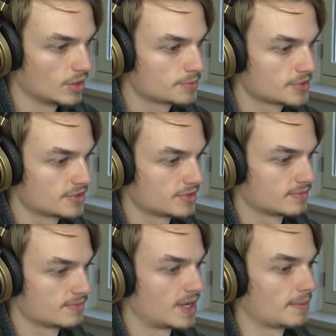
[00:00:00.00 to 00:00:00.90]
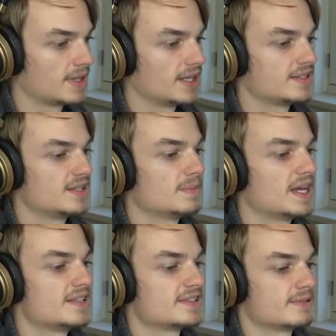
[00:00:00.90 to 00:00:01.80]
Whoops, I'm killing
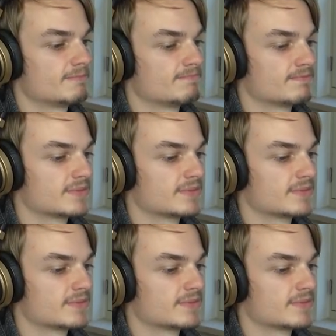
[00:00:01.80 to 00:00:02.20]
teammates.